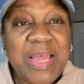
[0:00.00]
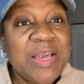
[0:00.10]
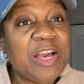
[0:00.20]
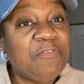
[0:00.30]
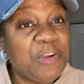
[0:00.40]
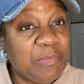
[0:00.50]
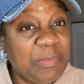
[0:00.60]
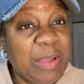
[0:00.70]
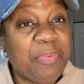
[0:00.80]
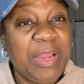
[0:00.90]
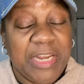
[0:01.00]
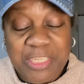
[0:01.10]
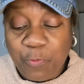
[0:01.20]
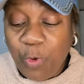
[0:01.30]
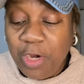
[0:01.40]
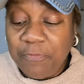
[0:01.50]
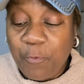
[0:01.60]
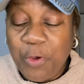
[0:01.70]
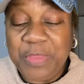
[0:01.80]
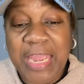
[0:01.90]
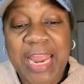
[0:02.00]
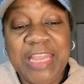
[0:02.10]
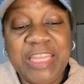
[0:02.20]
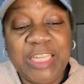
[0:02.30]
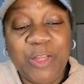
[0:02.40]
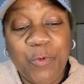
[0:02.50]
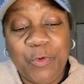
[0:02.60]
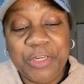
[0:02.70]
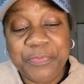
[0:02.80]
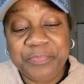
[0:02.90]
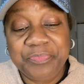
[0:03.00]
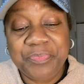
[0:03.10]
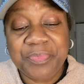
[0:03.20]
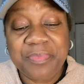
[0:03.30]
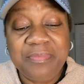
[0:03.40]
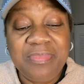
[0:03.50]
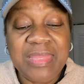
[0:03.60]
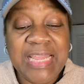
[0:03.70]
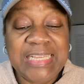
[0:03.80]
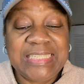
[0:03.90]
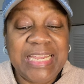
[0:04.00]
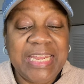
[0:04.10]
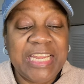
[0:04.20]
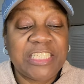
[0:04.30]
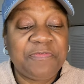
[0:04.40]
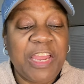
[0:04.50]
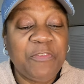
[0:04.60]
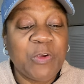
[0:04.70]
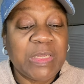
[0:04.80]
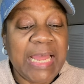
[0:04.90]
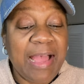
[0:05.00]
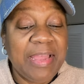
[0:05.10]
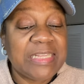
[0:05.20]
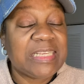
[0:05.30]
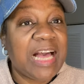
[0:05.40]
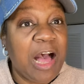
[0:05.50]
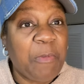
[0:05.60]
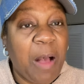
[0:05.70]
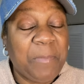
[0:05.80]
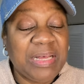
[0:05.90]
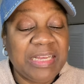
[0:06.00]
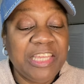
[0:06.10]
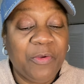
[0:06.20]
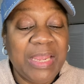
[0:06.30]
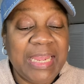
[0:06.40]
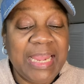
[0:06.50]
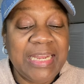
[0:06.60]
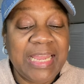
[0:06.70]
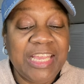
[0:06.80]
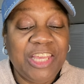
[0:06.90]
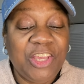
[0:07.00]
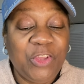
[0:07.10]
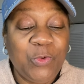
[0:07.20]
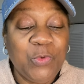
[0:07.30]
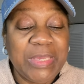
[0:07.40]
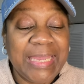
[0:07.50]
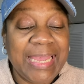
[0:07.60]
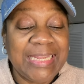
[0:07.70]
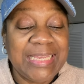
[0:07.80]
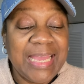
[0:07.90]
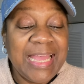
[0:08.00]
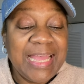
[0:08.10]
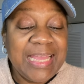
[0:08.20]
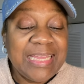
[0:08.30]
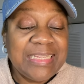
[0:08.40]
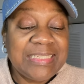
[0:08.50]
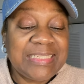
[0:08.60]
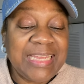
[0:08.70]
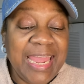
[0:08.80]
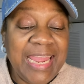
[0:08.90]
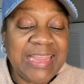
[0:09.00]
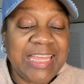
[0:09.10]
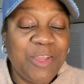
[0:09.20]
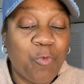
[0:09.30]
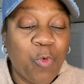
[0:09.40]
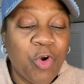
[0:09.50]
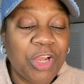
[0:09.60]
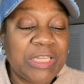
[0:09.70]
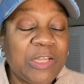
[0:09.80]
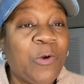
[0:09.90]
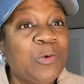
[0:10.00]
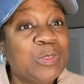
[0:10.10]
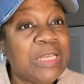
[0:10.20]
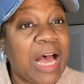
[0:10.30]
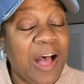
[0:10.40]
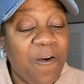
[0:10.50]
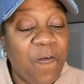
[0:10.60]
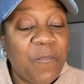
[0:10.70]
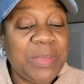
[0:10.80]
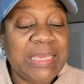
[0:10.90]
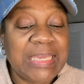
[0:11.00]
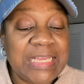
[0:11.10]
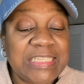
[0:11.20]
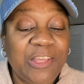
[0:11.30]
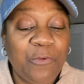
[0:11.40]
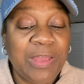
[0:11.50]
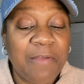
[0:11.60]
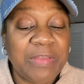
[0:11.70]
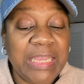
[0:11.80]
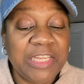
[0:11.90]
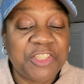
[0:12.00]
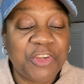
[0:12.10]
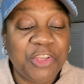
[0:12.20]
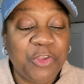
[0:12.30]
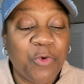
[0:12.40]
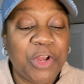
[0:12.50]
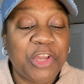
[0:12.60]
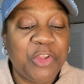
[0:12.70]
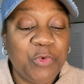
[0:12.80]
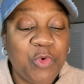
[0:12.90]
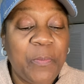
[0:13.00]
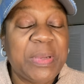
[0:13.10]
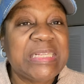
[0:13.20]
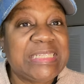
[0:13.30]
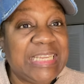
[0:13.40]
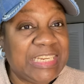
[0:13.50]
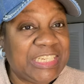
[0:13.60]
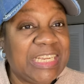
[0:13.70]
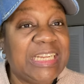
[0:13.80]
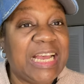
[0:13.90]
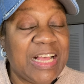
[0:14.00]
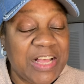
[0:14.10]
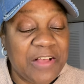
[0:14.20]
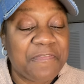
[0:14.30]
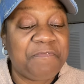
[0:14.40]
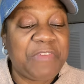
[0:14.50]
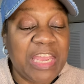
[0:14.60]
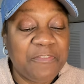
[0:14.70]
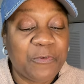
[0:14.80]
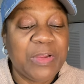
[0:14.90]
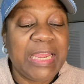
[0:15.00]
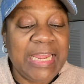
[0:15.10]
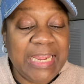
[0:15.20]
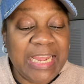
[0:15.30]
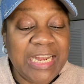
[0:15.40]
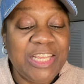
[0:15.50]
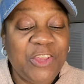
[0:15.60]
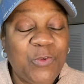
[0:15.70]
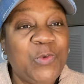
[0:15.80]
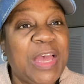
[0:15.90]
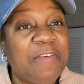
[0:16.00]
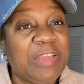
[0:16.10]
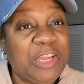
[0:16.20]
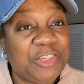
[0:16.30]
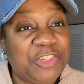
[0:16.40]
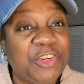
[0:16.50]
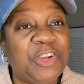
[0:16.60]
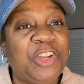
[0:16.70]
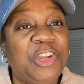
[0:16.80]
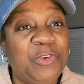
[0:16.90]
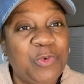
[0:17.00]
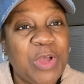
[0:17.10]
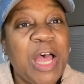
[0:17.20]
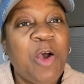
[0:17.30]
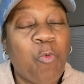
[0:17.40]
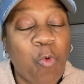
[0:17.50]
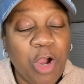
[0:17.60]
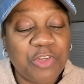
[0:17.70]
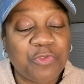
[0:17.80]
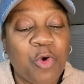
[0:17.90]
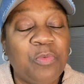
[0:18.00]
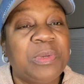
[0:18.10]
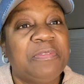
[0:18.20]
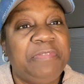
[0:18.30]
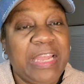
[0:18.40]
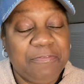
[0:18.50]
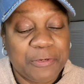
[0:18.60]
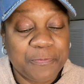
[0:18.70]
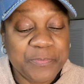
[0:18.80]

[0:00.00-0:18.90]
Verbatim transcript: confirming my bringing this word forth. And the Lord it said his favor cloud has come upon your head that you can take the war clothes off because you have entered your new position of favor and you have entered your new wardrobe of favor